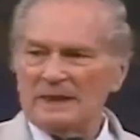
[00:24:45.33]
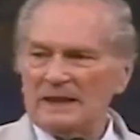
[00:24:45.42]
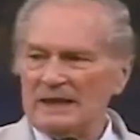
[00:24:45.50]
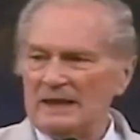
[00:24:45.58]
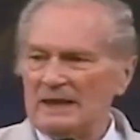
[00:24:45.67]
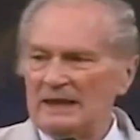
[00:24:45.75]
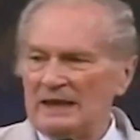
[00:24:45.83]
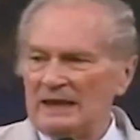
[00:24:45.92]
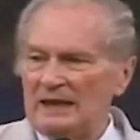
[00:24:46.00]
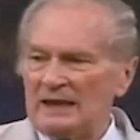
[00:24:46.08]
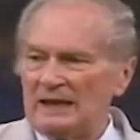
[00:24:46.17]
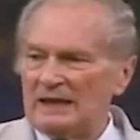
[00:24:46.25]

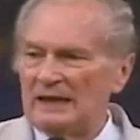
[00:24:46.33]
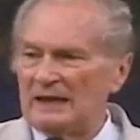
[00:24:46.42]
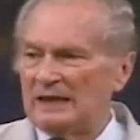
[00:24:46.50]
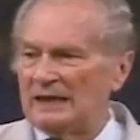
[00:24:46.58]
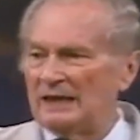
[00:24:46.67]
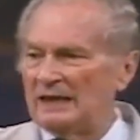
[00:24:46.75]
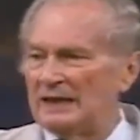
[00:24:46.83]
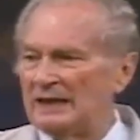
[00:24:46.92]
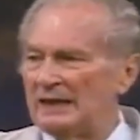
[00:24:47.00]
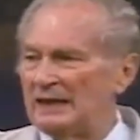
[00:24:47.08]
(no one is talking)